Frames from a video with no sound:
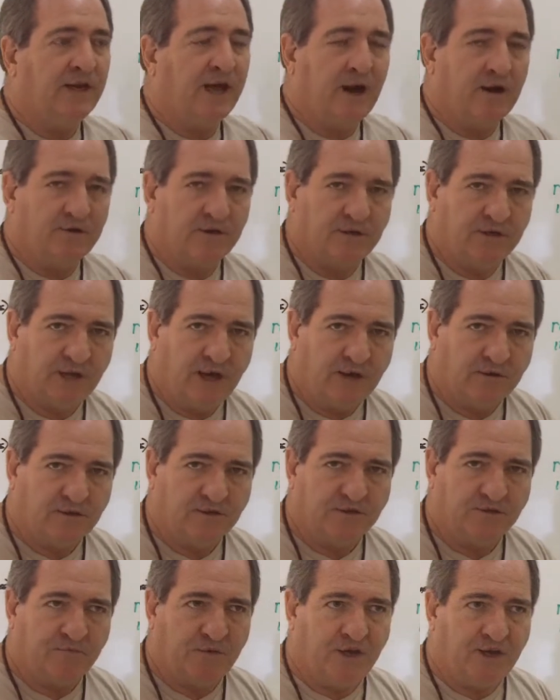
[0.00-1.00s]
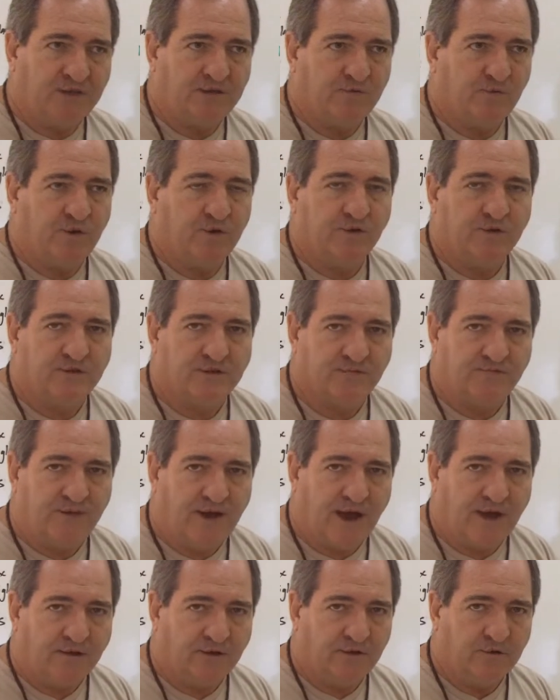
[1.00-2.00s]
out in outer space where there's a
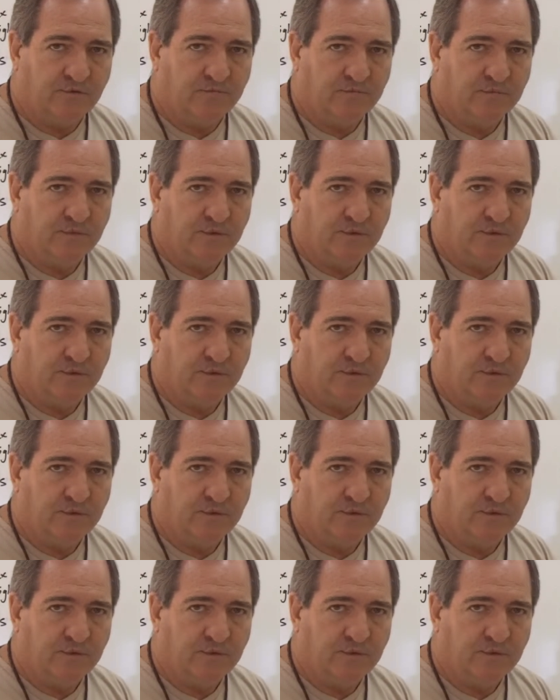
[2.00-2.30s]
vacuum.